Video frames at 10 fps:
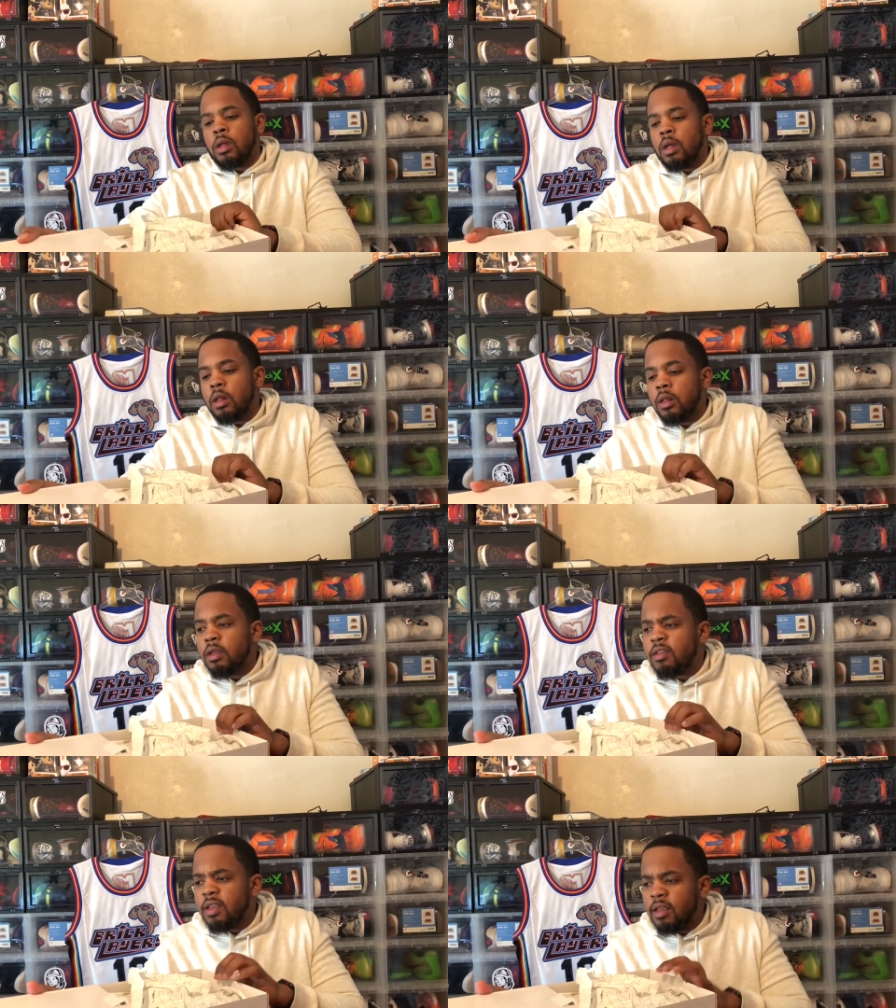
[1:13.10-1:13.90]

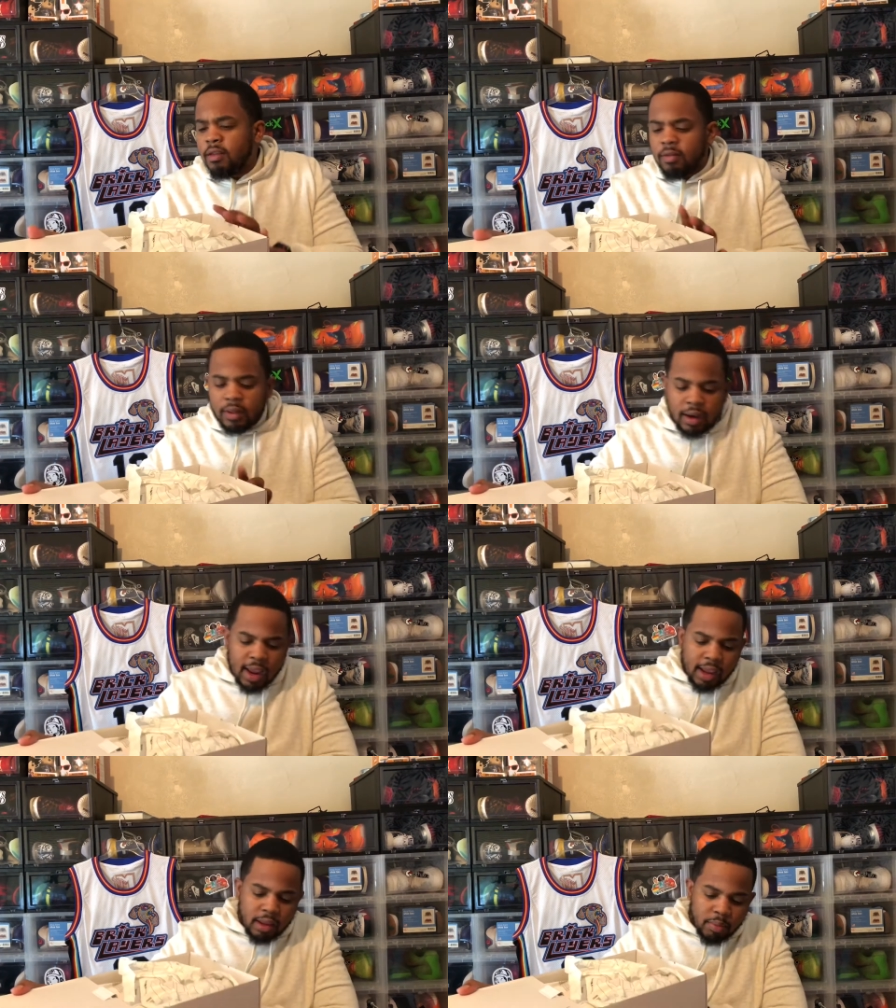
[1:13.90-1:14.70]
This is the
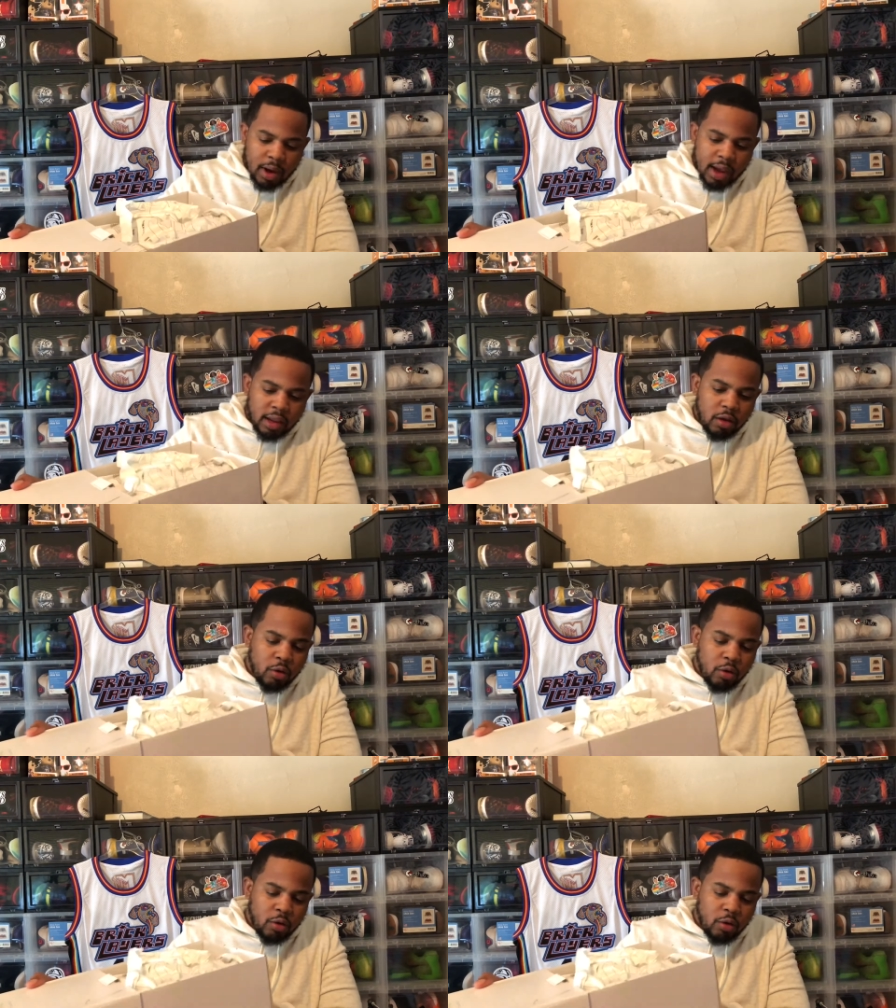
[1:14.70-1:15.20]
Nike by You,